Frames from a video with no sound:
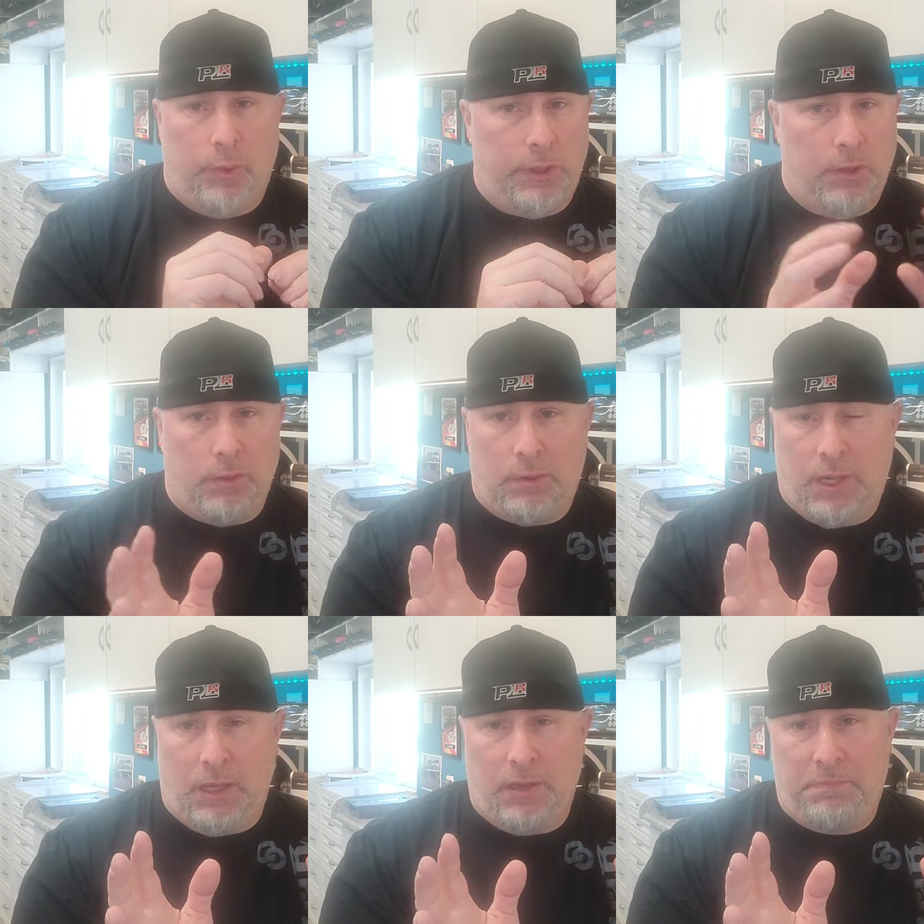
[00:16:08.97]
When you're
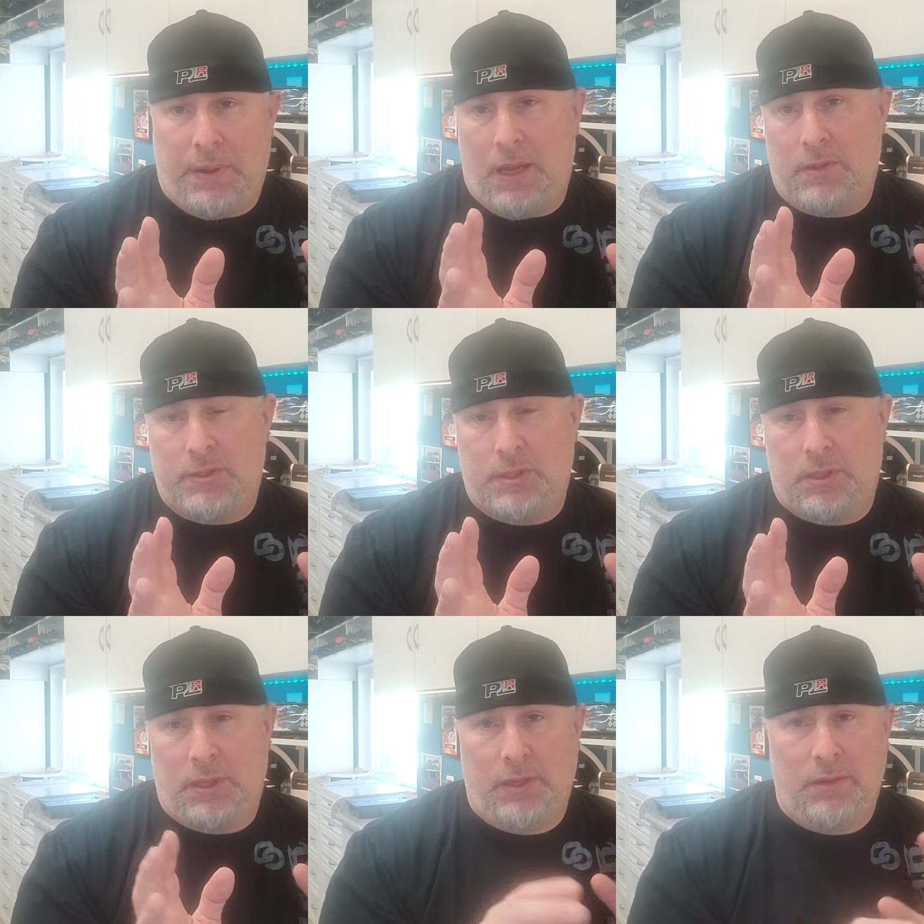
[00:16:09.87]
cutting and
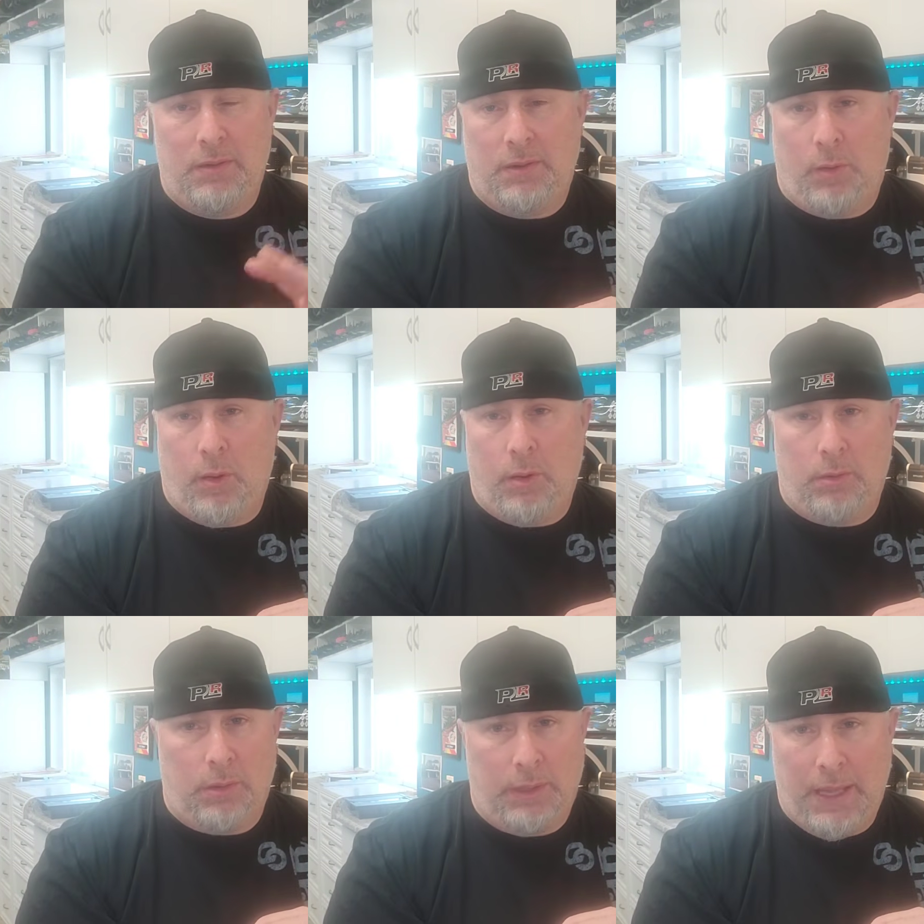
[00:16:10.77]
polishing clear
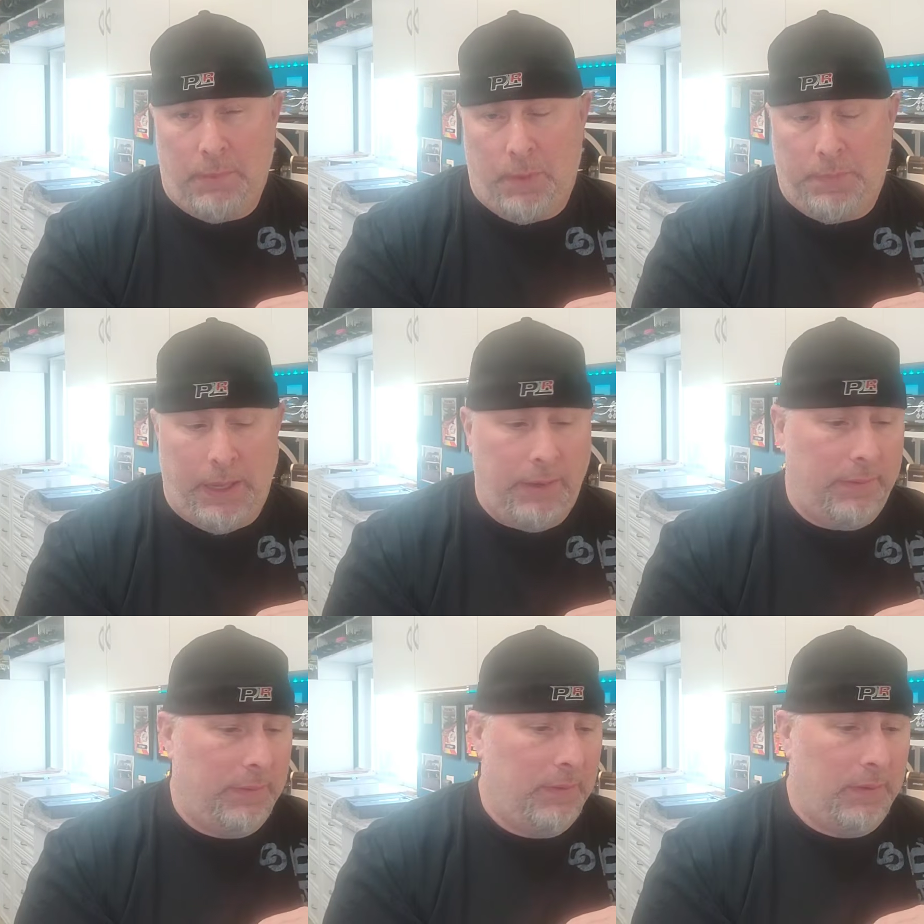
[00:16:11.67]
or enamel
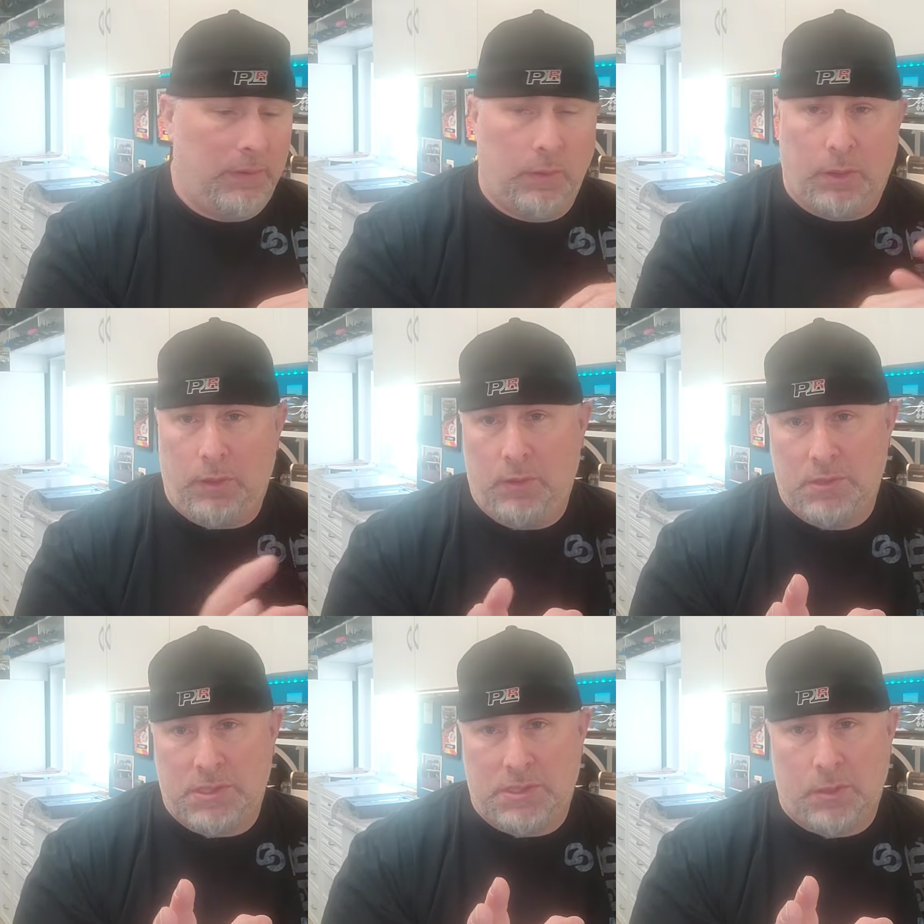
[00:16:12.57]
paint, you can
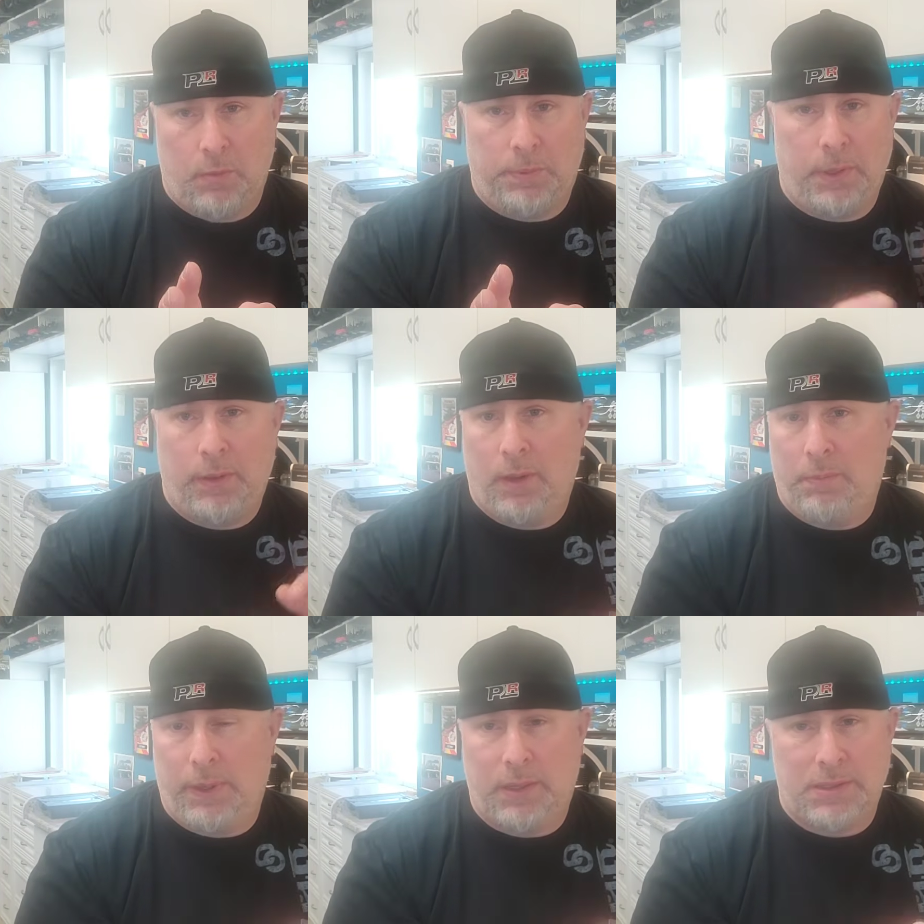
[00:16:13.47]
use the soap in
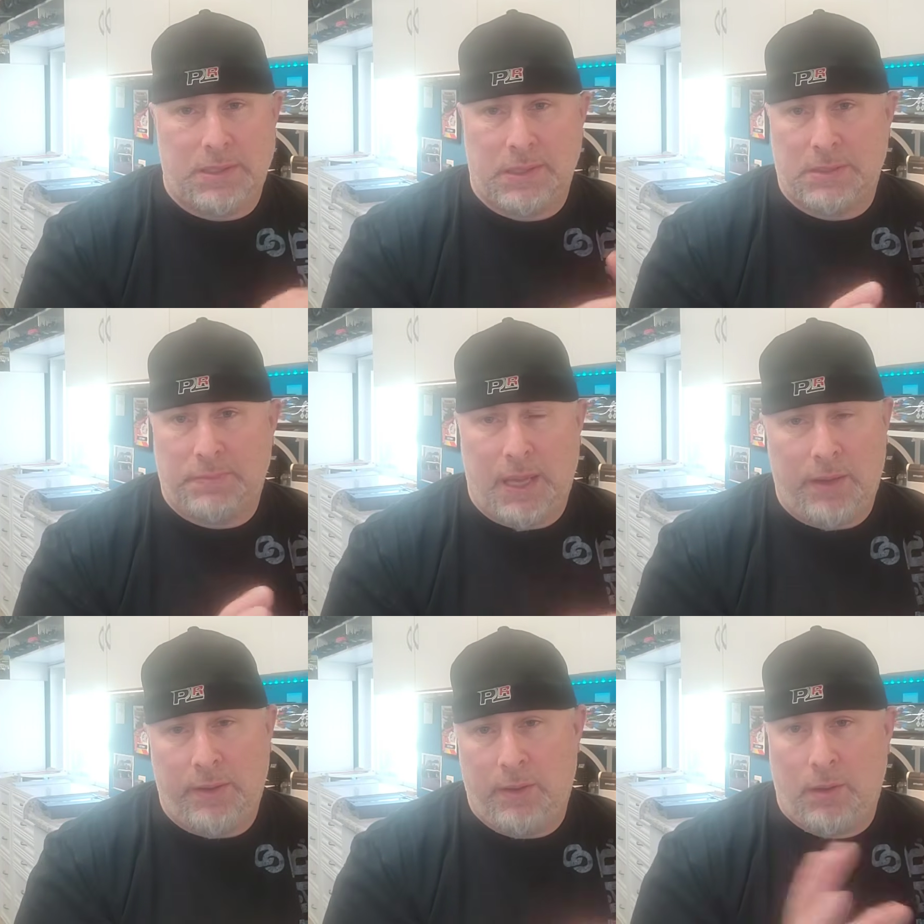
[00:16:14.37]
there because it doesn't
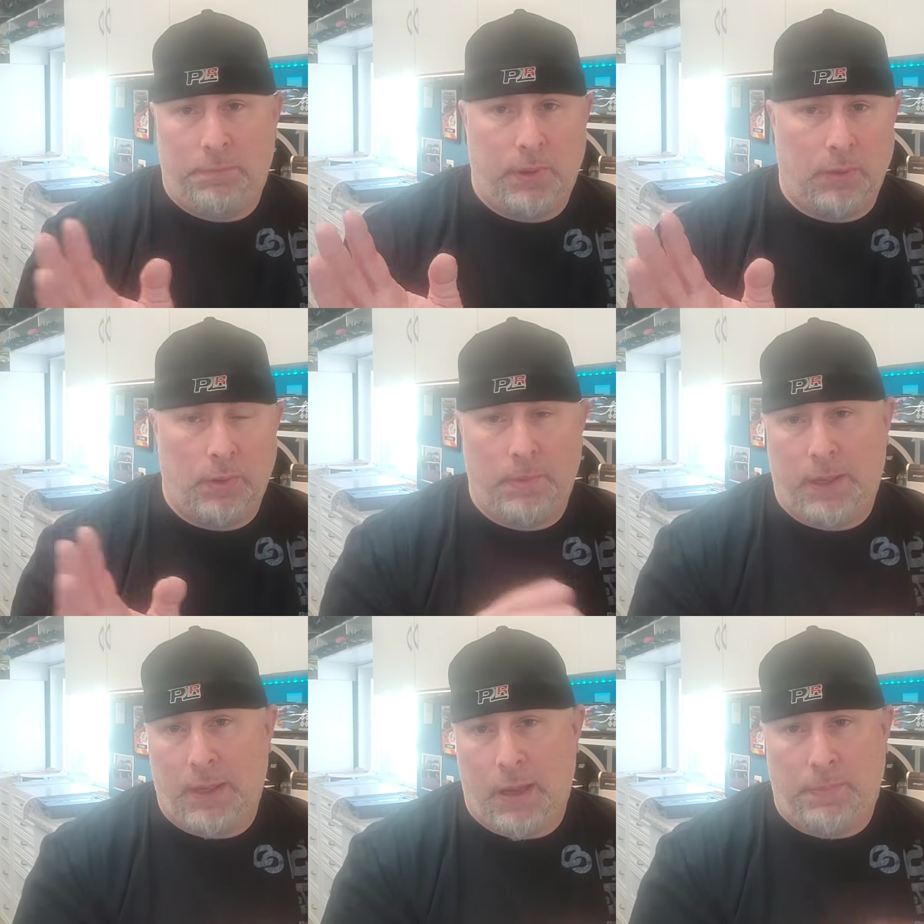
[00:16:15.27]
matter. You're going to put a
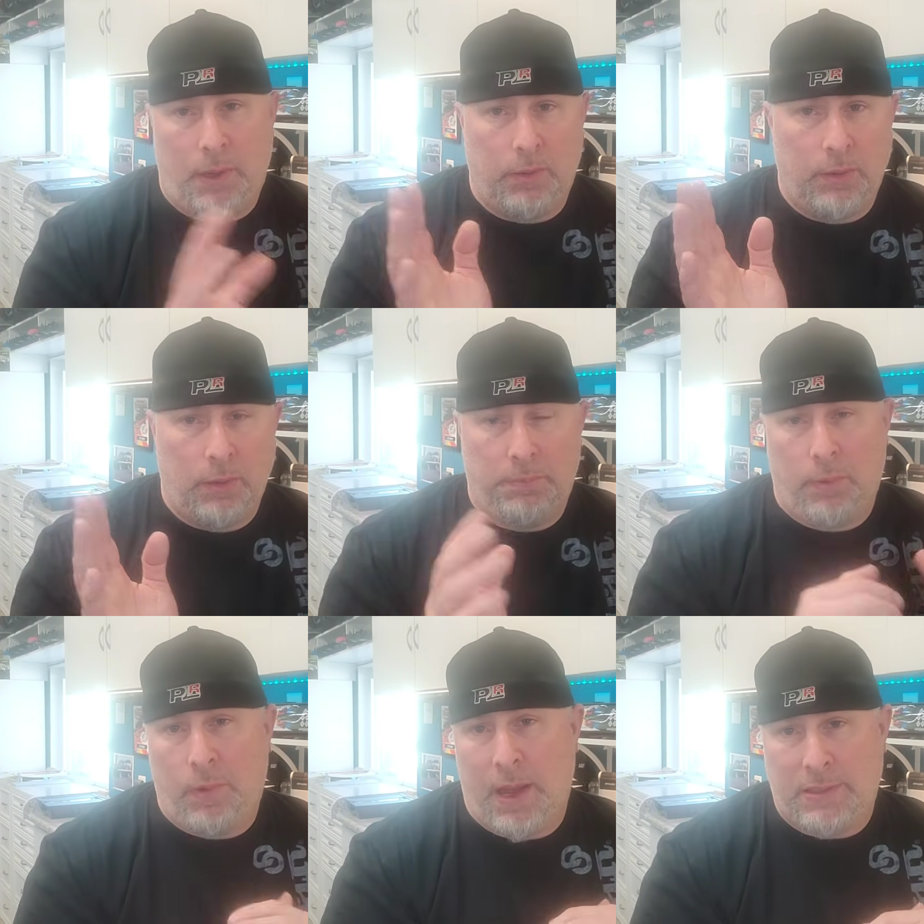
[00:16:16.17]
rubbing compound, you're going to
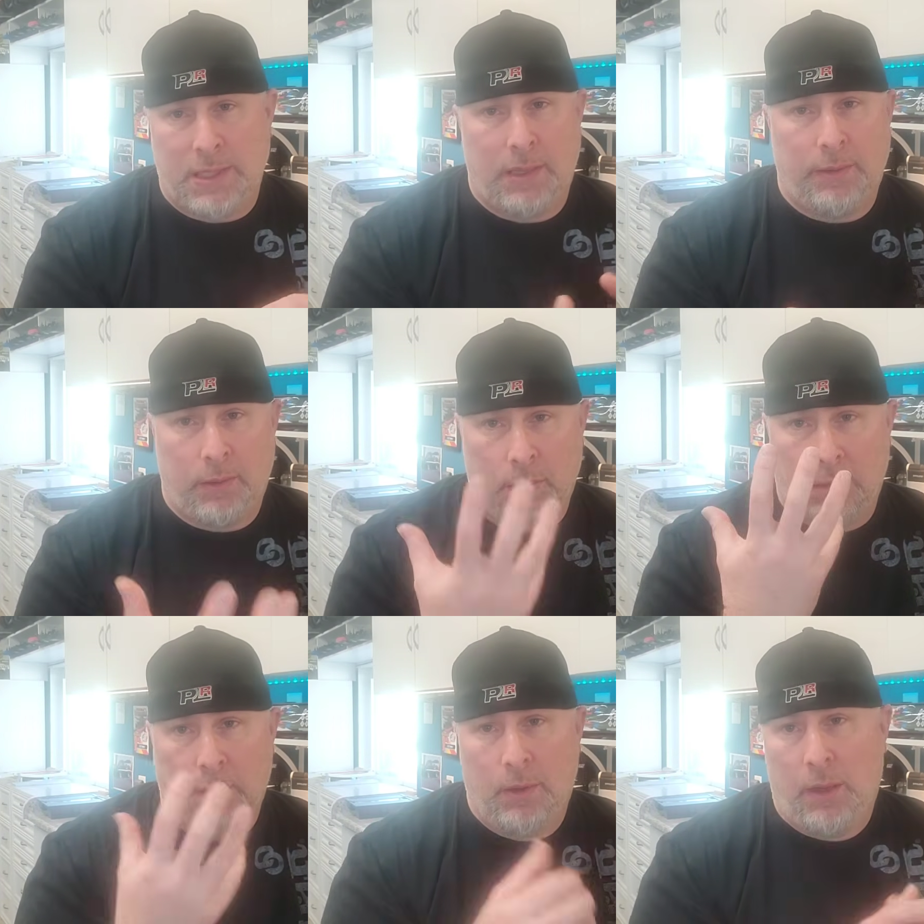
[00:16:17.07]
put wax on there
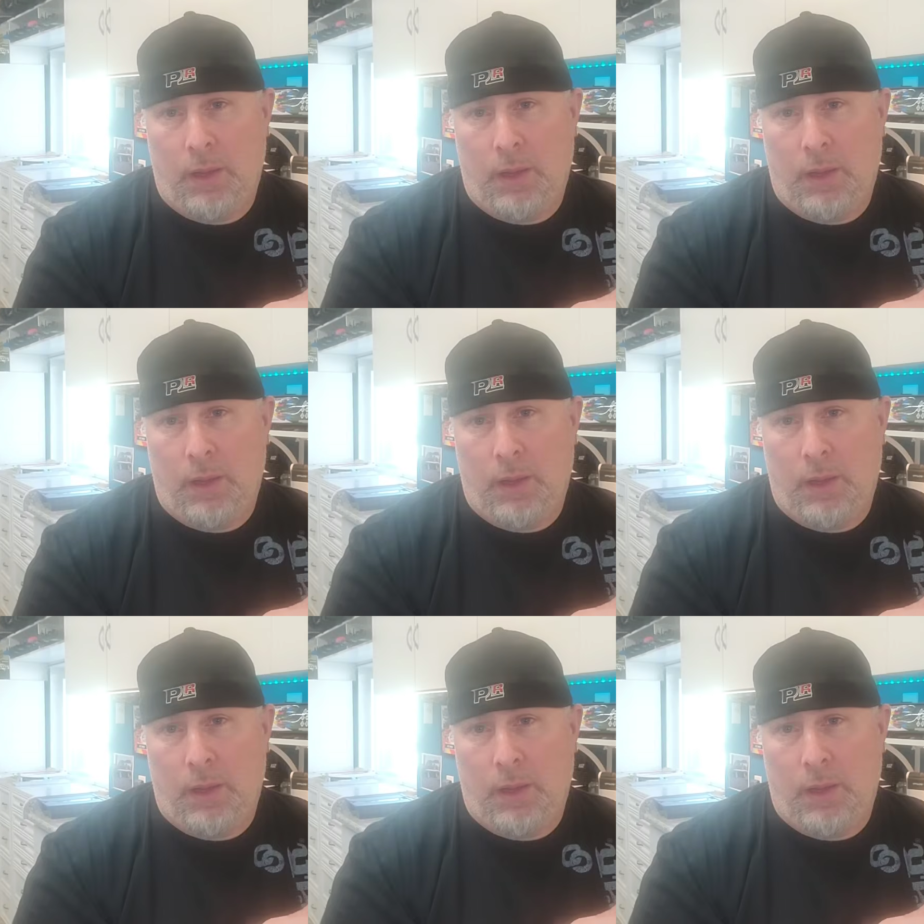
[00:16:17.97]
to